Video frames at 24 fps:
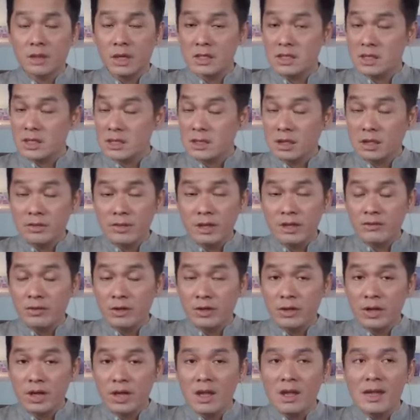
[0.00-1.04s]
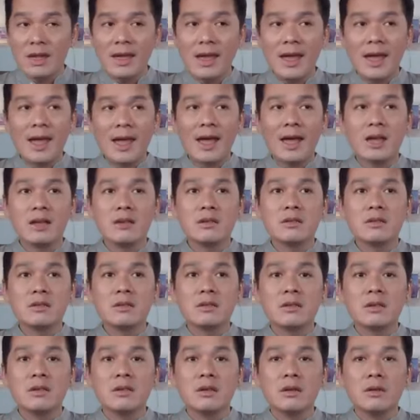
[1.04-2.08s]
It takes a lot of effort.
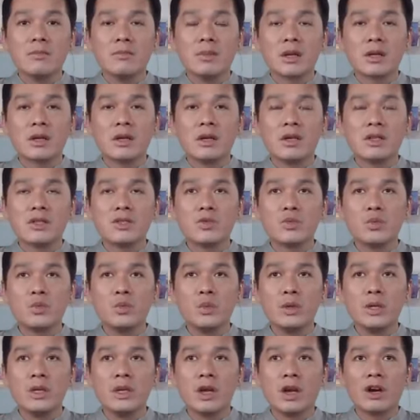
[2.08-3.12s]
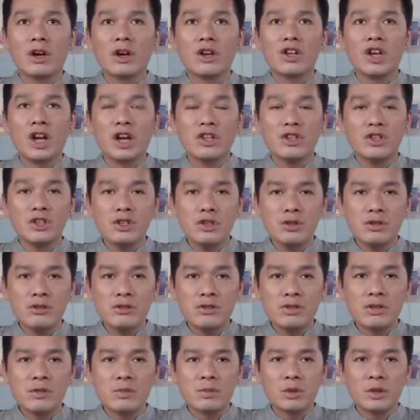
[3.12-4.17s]
And because we are not
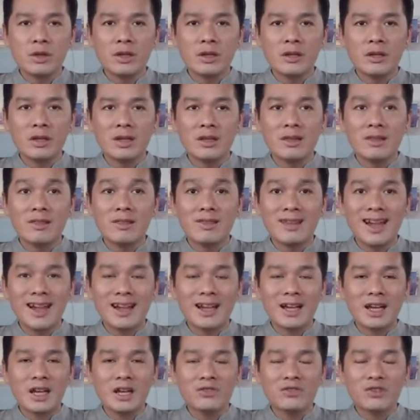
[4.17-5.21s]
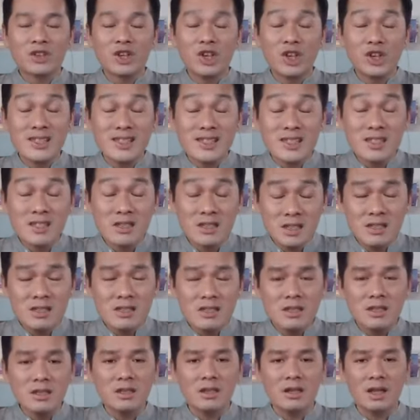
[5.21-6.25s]
used to putting in that kind of
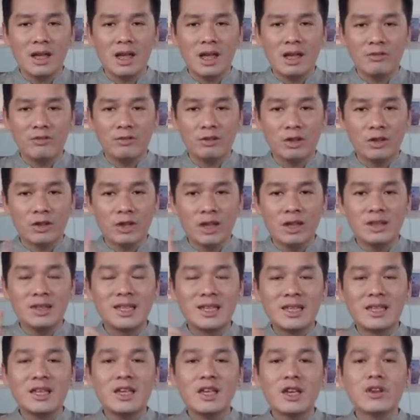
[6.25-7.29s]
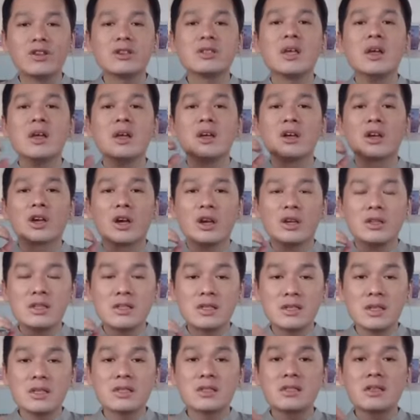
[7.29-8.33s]
consistent effort, okay? The key here is
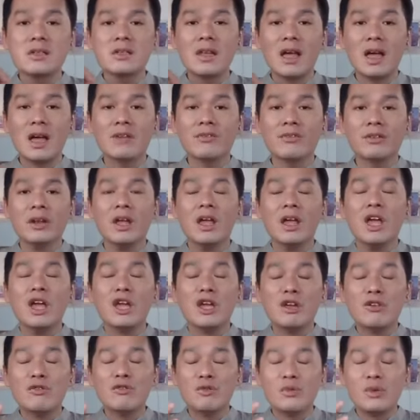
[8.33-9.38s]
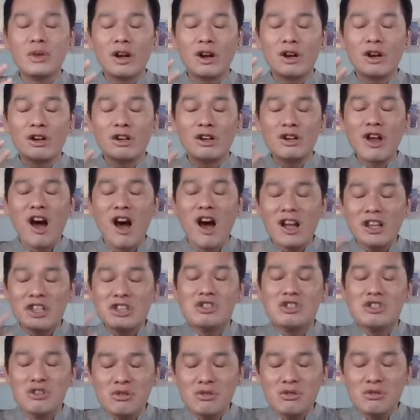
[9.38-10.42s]
consistent effort. If we are not
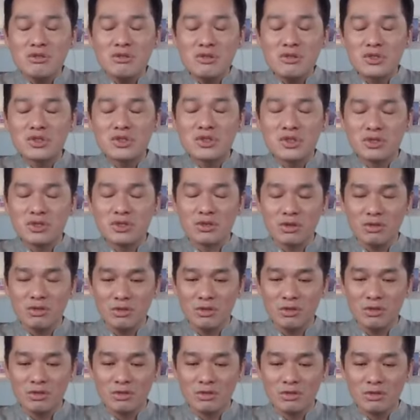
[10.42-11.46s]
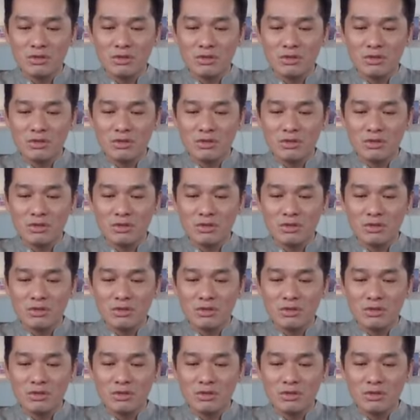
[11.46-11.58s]
used to